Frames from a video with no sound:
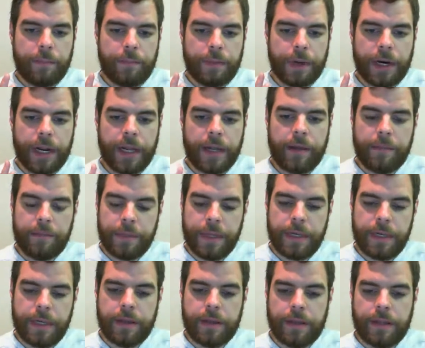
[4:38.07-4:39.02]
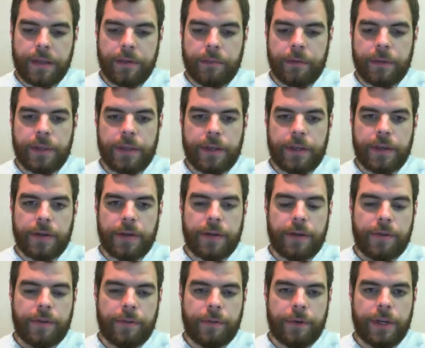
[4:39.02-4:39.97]
I immediately, within
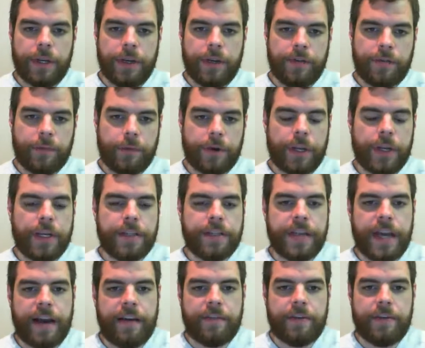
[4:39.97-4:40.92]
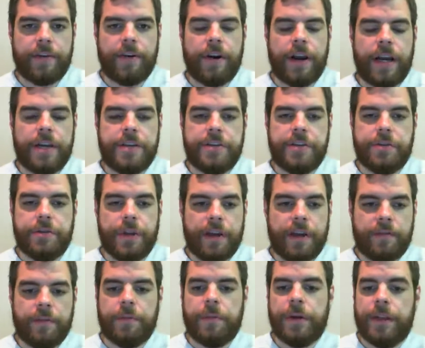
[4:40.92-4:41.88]
3 to 4 days after, I shoot
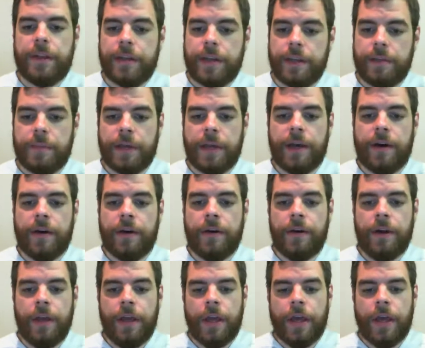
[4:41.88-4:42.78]
everybody an email.